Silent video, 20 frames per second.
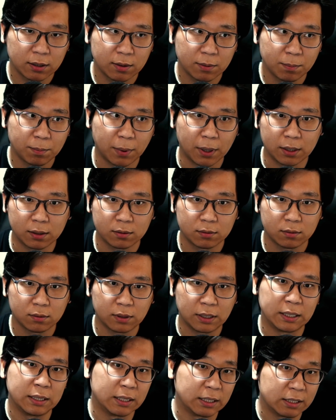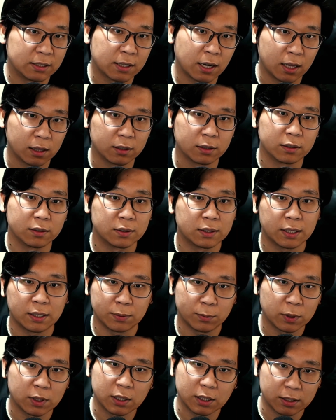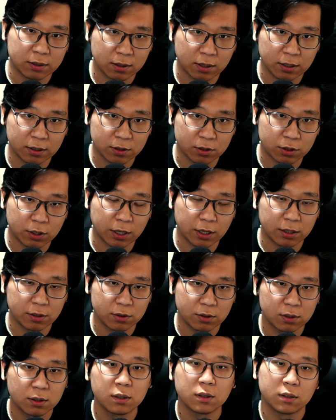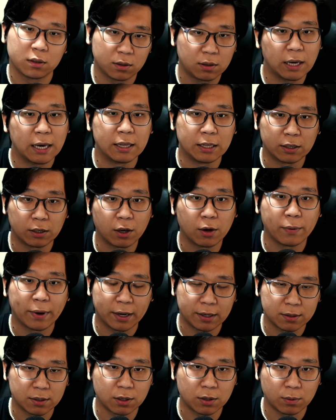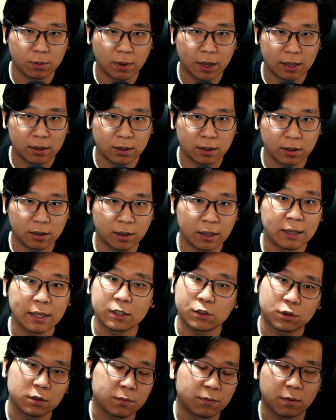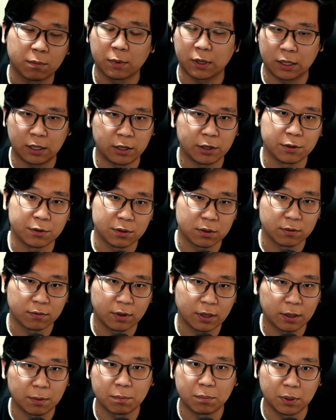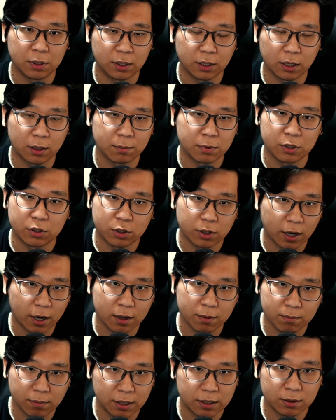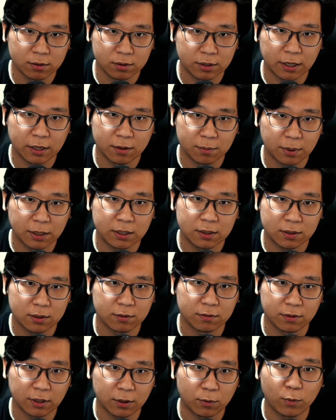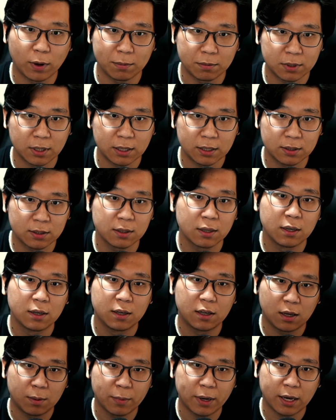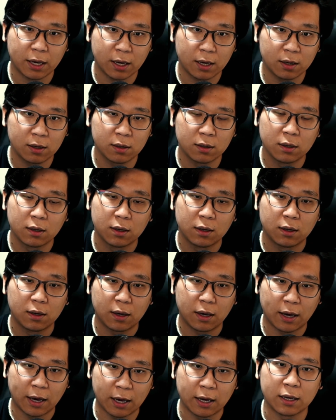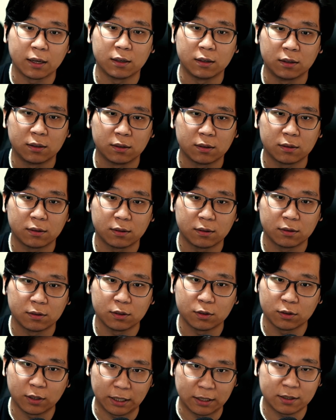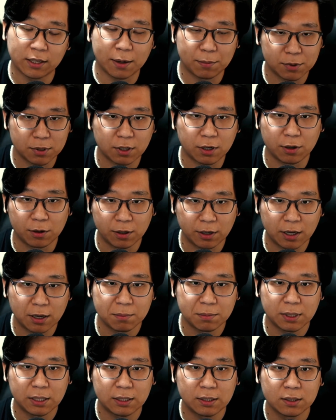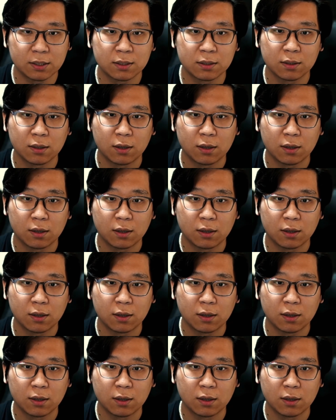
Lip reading: but in these colors and with these things changed, and then go execute that thing. And that's just from like years of like building up a giant mental database of like websites in my head and like cybersecurity companies.